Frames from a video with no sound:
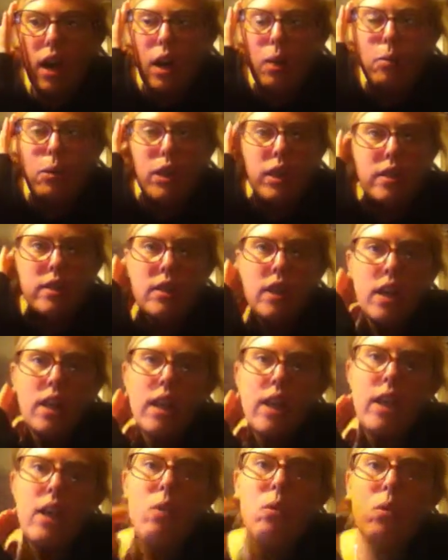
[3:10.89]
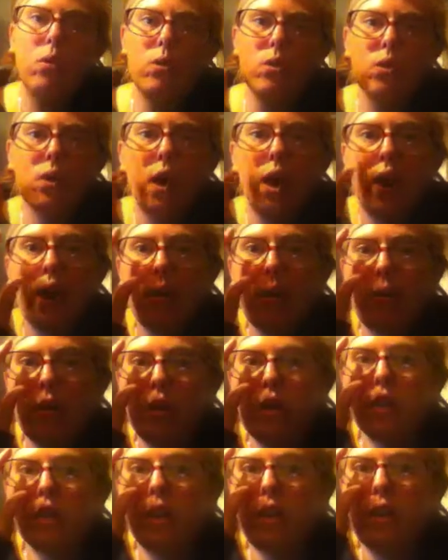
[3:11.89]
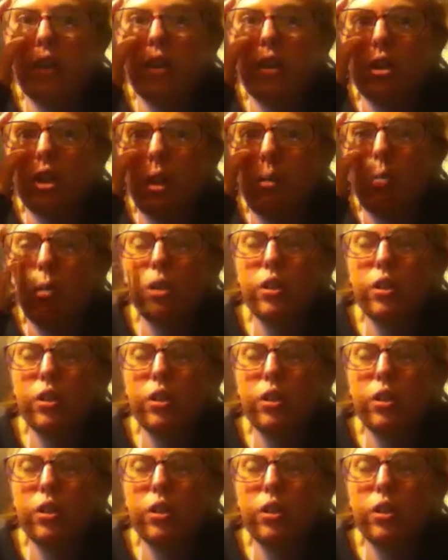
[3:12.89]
I mean, it's not like I won't try once I get the job.